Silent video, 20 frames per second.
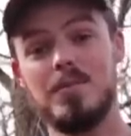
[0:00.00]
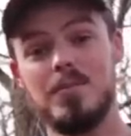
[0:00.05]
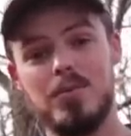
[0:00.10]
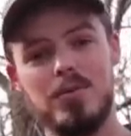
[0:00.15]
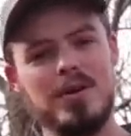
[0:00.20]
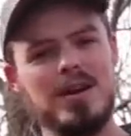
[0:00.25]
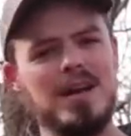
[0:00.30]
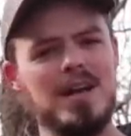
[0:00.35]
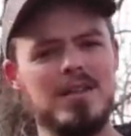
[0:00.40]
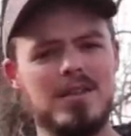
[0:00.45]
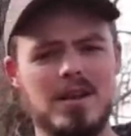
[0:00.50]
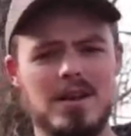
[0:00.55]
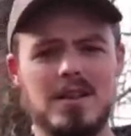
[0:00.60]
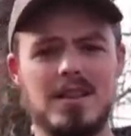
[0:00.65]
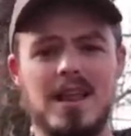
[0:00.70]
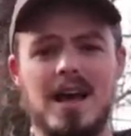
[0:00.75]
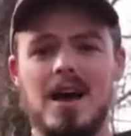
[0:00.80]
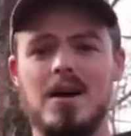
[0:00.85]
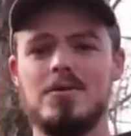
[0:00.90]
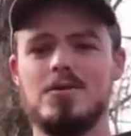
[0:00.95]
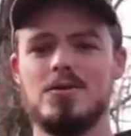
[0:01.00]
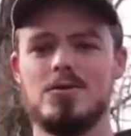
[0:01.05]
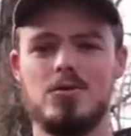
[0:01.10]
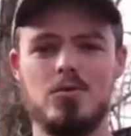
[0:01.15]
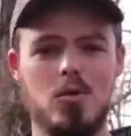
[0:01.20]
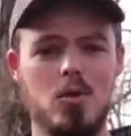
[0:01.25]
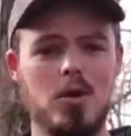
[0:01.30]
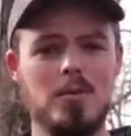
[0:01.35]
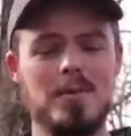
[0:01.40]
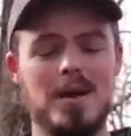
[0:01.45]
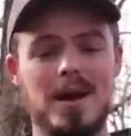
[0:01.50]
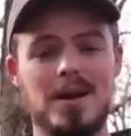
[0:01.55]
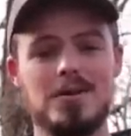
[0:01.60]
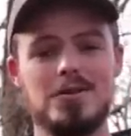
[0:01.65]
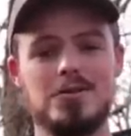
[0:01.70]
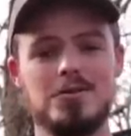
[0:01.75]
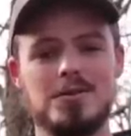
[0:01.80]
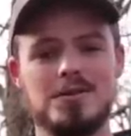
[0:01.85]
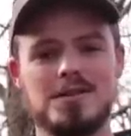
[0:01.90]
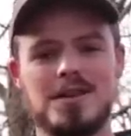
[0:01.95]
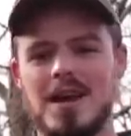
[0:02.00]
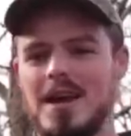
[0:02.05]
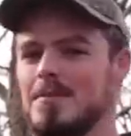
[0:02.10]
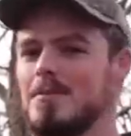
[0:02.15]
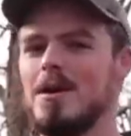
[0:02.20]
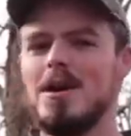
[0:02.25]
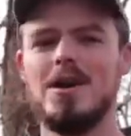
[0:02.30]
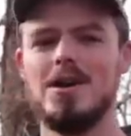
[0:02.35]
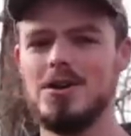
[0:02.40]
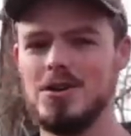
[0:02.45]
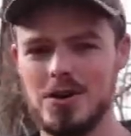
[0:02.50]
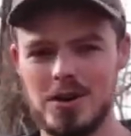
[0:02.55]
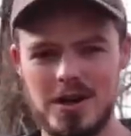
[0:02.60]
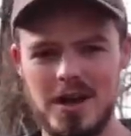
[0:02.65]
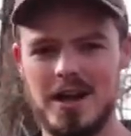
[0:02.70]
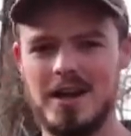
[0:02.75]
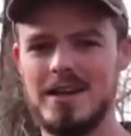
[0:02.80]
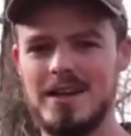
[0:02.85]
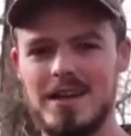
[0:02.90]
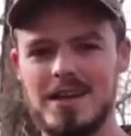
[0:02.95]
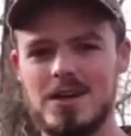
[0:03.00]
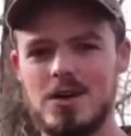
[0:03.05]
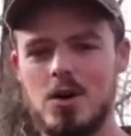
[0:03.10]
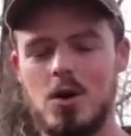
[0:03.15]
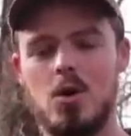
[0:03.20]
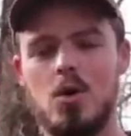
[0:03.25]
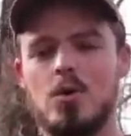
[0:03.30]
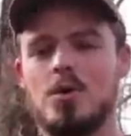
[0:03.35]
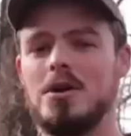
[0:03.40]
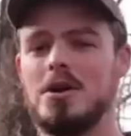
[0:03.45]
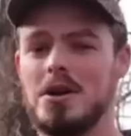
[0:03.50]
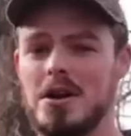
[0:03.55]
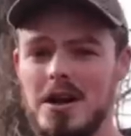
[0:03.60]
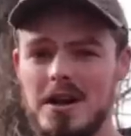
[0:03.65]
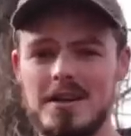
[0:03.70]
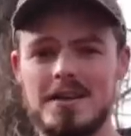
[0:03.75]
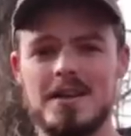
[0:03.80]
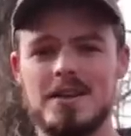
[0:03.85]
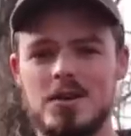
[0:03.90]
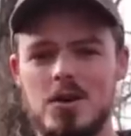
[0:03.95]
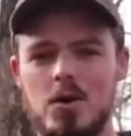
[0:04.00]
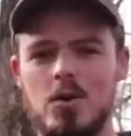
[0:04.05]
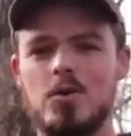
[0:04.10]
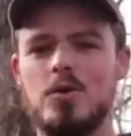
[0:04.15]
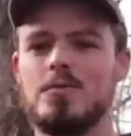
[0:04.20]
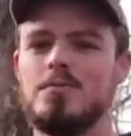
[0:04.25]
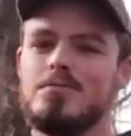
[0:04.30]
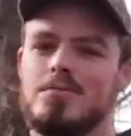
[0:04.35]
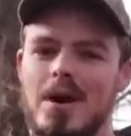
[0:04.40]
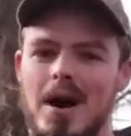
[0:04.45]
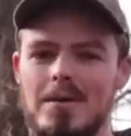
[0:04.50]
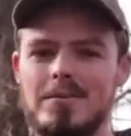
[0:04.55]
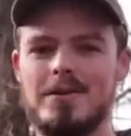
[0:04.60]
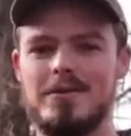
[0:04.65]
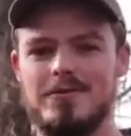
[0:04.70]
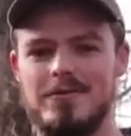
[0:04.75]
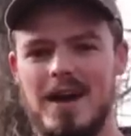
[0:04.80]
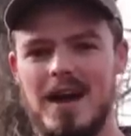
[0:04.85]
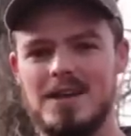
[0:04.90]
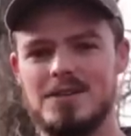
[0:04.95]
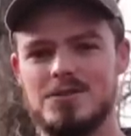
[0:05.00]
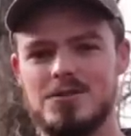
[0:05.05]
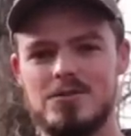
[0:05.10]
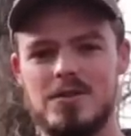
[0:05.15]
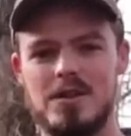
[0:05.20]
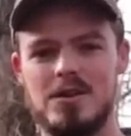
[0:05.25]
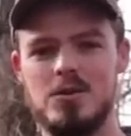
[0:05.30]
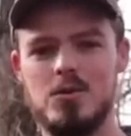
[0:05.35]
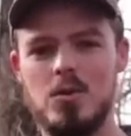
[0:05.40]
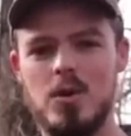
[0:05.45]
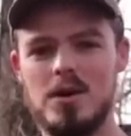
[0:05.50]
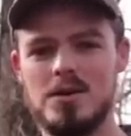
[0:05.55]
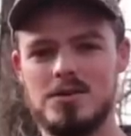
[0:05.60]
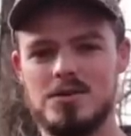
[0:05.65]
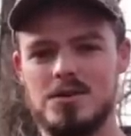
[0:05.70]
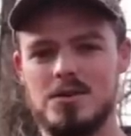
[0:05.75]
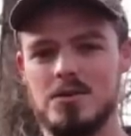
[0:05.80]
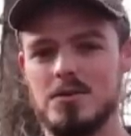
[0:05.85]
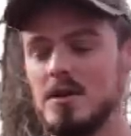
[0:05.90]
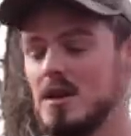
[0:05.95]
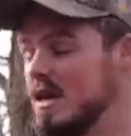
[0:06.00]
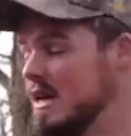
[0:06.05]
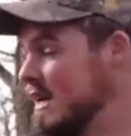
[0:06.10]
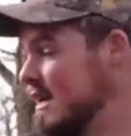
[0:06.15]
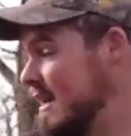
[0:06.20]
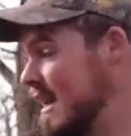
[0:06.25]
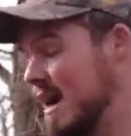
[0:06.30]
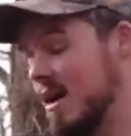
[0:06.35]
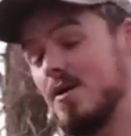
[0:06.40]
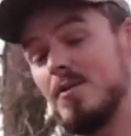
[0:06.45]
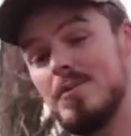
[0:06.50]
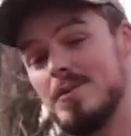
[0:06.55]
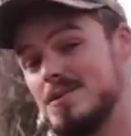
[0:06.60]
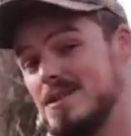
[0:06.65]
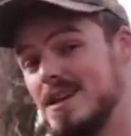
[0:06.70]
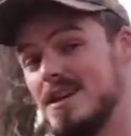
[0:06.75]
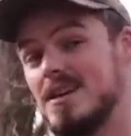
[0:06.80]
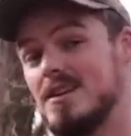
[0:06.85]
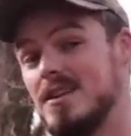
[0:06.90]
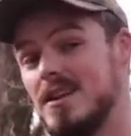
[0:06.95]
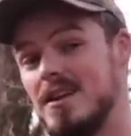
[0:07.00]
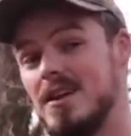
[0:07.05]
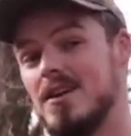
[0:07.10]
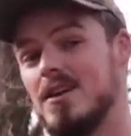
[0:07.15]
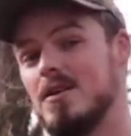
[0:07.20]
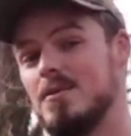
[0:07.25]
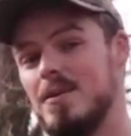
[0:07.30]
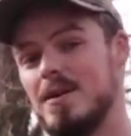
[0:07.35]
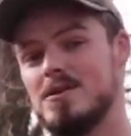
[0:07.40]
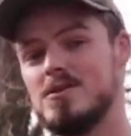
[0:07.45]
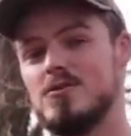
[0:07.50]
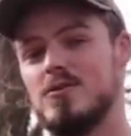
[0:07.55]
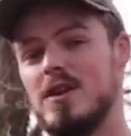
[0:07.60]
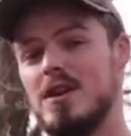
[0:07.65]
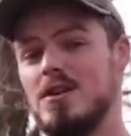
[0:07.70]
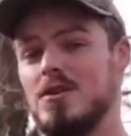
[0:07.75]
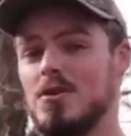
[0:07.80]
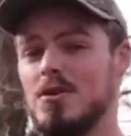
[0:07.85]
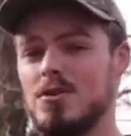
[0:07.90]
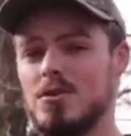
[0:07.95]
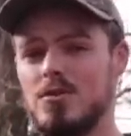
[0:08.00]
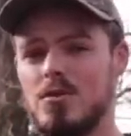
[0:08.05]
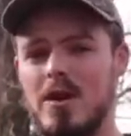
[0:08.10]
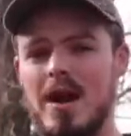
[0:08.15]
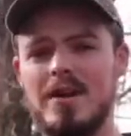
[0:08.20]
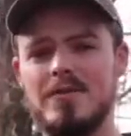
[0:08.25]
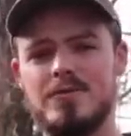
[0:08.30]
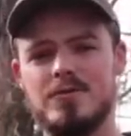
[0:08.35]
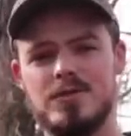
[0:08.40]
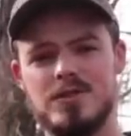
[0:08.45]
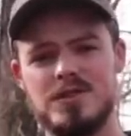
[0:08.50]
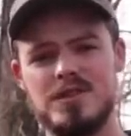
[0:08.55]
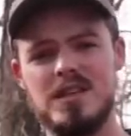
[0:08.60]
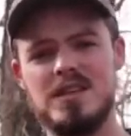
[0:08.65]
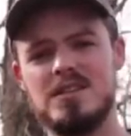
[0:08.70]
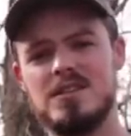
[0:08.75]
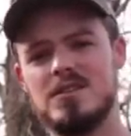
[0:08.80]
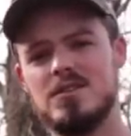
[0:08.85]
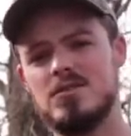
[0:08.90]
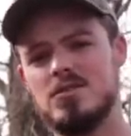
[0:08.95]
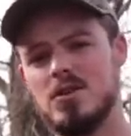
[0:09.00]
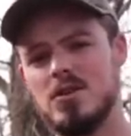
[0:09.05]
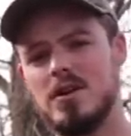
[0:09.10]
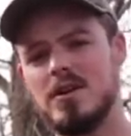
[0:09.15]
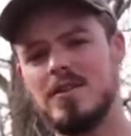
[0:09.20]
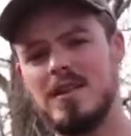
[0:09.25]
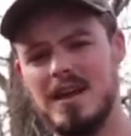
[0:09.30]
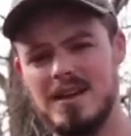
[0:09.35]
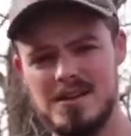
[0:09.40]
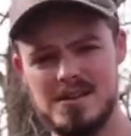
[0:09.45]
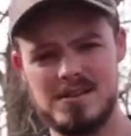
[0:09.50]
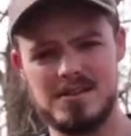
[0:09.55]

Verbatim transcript: breathe and allow your warm air to escape, you're gonna get cold and you're gonna get colder probably faster than you want to. Now, particularly here in Pennsylvania during the rifle season, during that